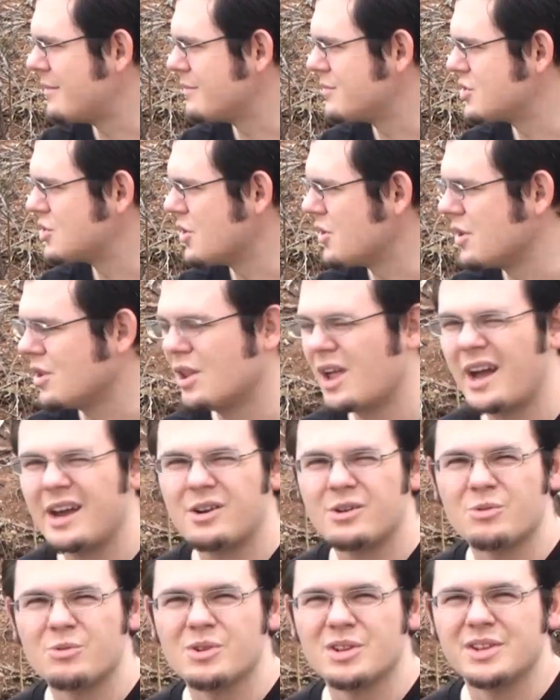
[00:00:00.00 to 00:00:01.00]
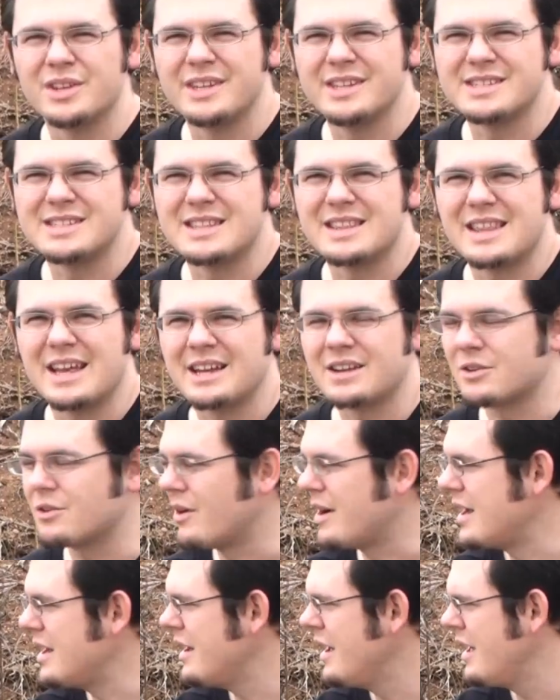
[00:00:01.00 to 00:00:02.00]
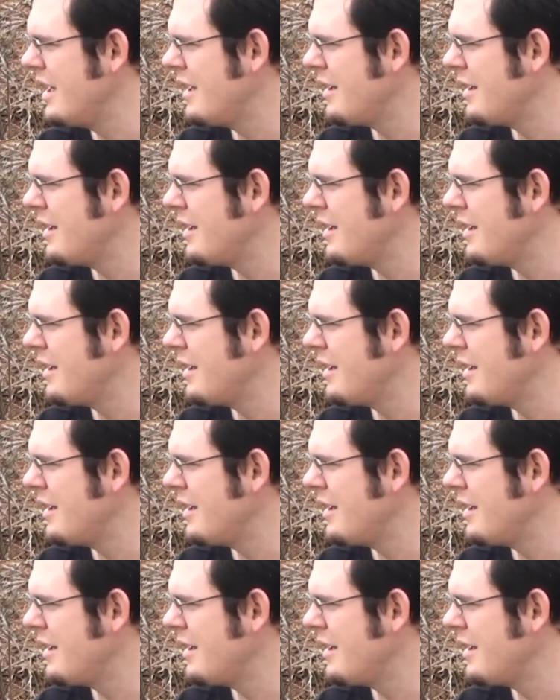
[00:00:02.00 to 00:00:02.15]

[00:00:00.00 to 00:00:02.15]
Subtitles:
so the liner really isn't that great,